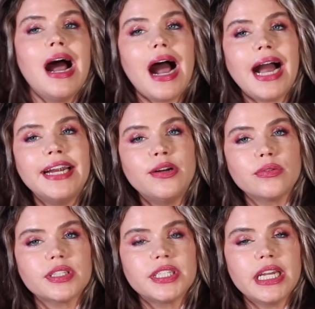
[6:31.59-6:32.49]
I
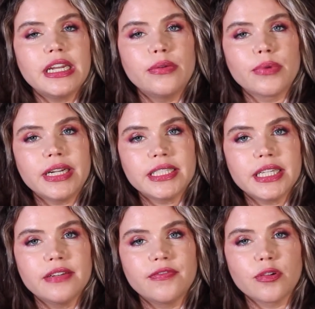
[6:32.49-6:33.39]
don't see any
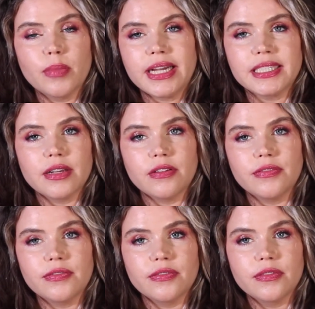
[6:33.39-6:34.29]
reason for
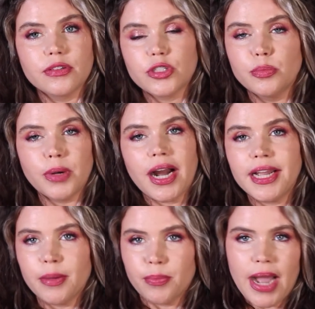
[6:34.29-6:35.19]
myself to buy
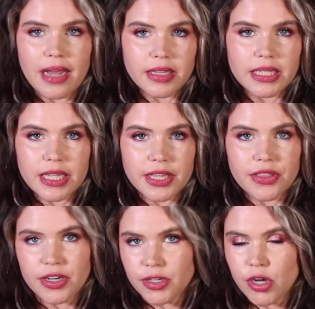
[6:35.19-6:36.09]
a palette like
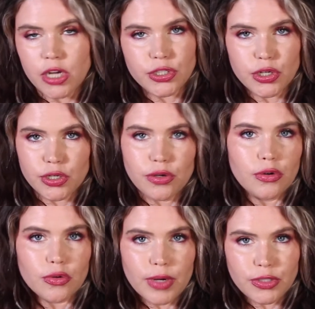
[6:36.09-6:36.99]
the Natasha
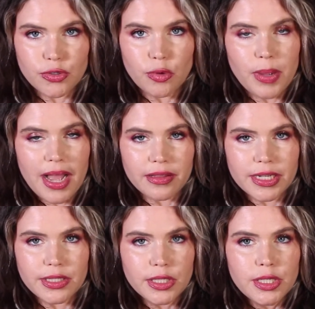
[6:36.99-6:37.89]
Denona Retro
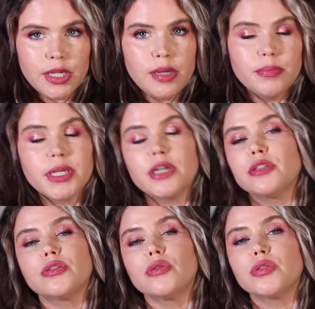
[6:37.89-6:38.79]
palette,
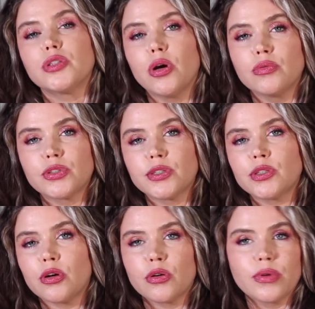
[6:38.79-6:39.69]
because those tones
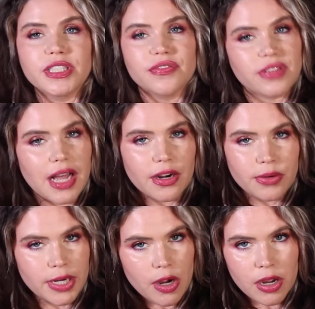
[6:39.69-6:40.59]
just aren't always
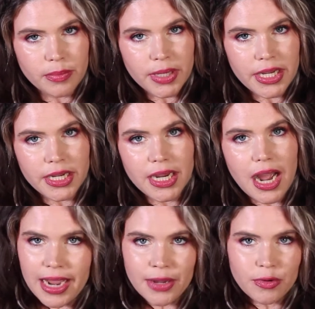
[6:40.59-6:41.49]
flattering on me.
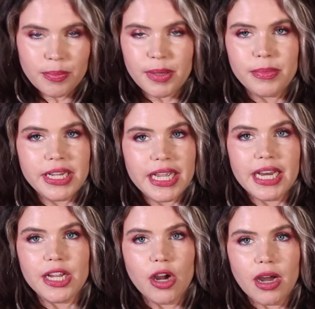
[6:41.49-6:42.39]
It would be me
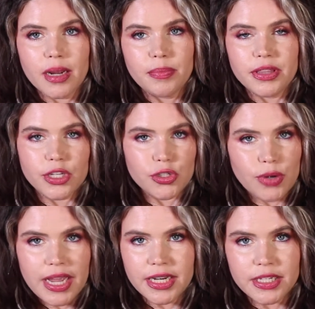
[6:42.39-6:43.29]
getting caught up in the
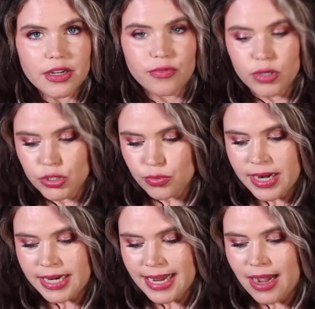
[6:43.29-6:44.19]
trend of what's
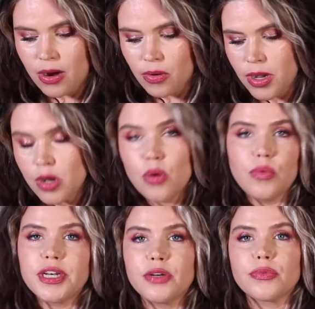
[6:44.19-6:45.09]
right now,
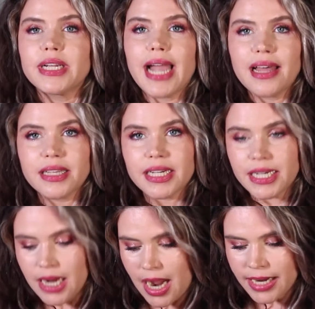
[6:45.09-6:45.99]
when in
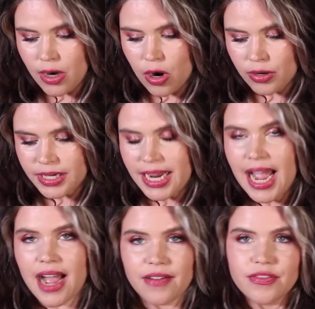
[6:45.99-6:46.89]
reality, I already
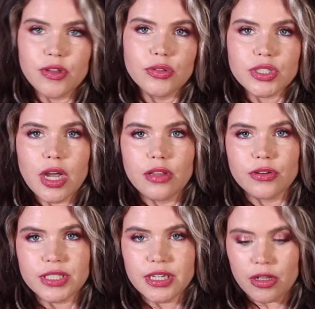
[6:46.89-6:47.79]
have those
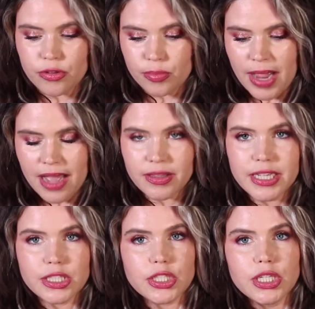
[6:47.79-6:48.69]
colors in other
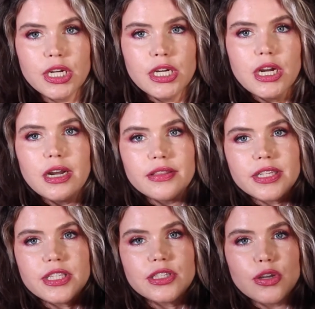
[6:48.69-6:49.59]
palettes.
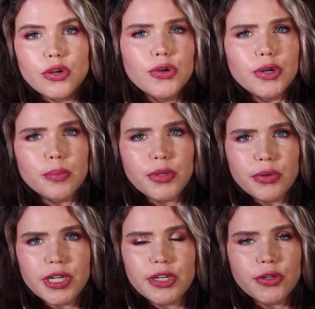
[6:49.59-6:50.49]
This is the Huda
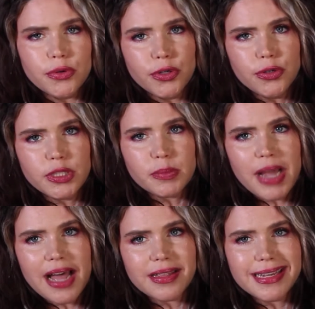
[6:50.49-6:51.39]
Beauty New Nudes
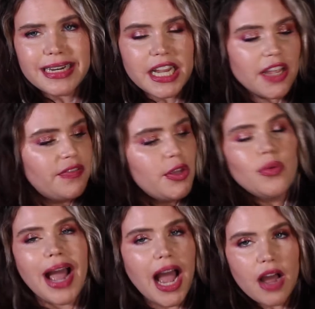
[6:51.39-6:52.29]
palette. If you
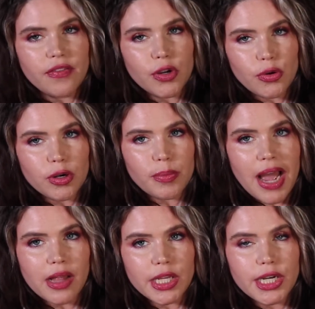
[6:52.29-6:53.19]
have a Huda
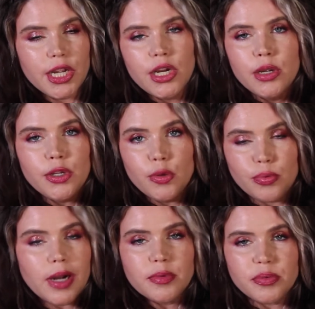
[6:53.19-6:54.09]
palette, you
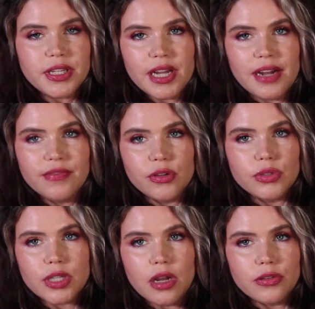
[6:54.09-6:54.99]
probably have
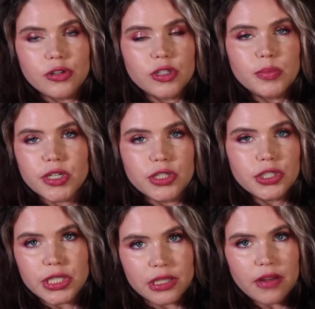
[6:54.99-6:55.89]
those colors because
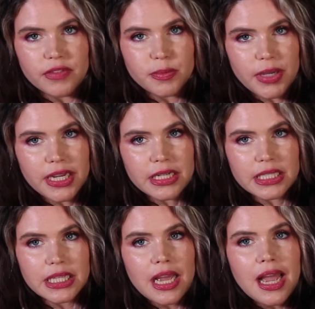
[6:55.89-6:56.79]
she loves pinks.